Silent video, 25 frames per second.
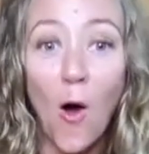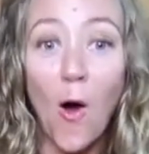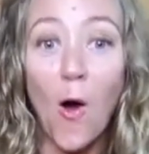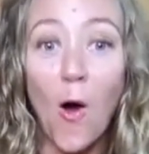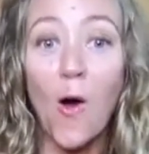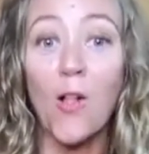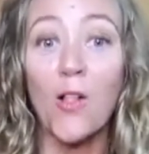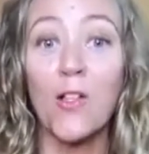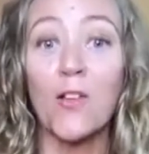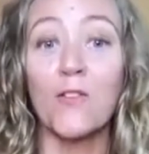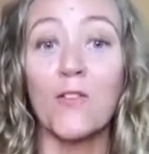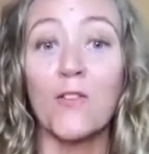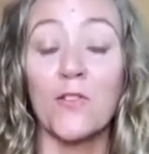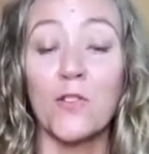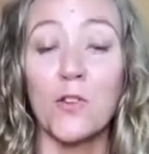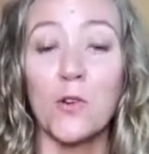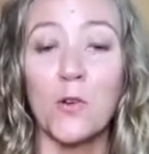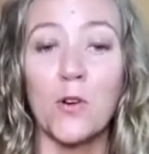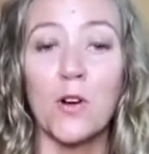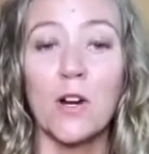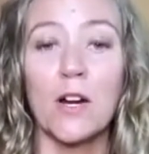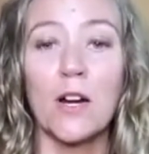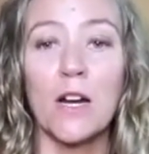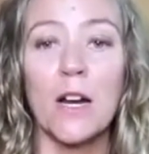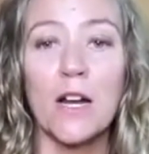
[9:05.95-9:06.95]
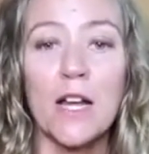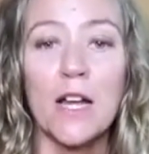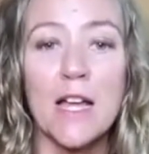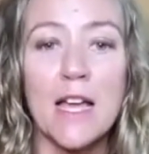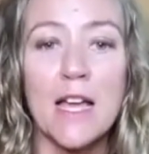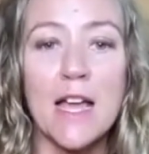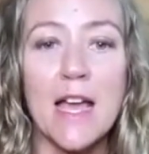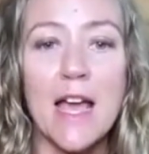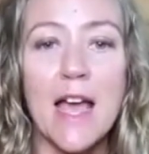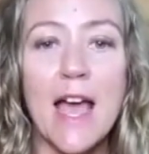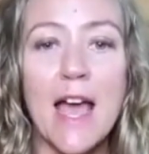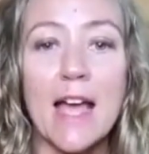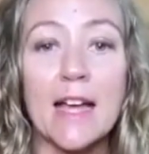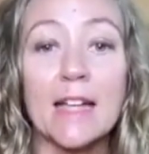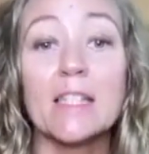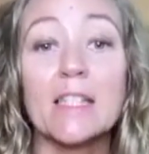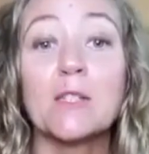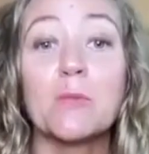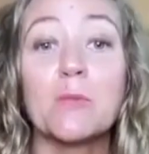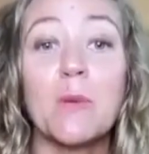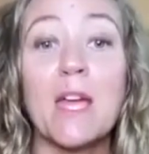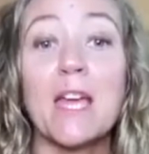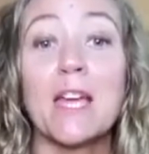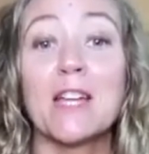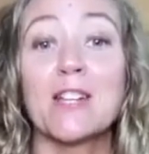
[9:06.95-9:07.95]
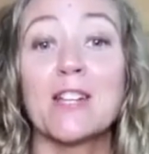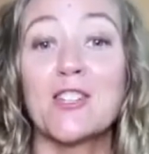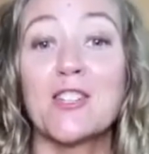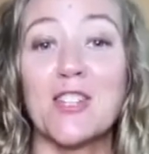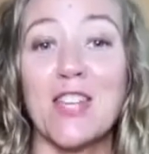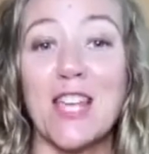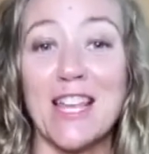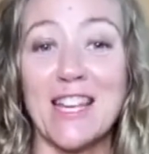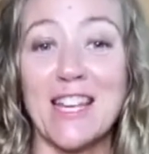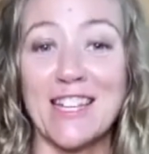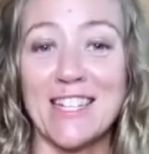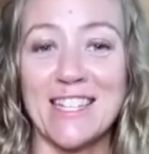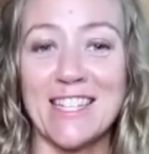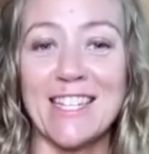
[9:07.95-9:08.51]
all of your expansion,